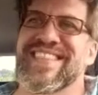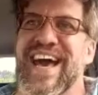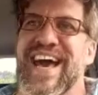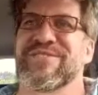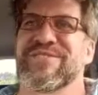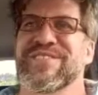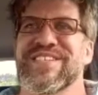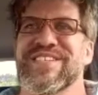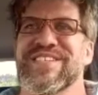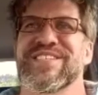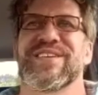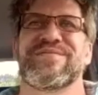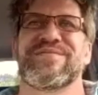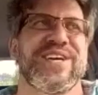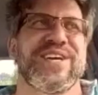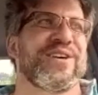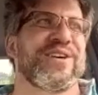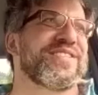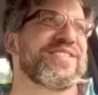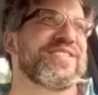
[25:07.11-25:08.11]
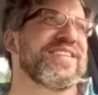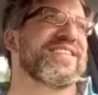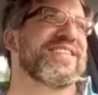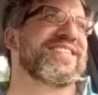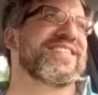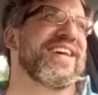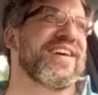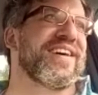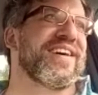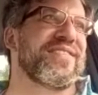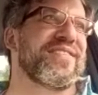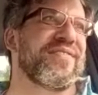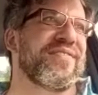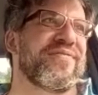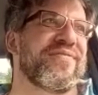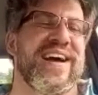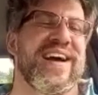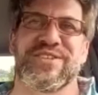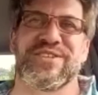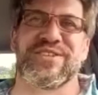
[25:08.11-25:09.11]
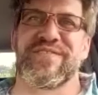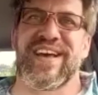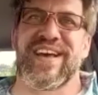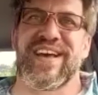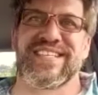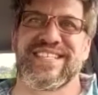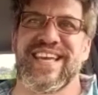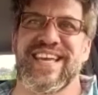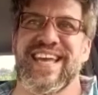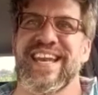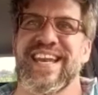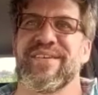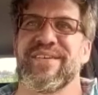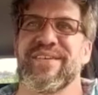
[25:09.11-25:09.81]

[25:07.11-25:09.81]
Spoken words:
thousands of doses of the Pfizer vaccine.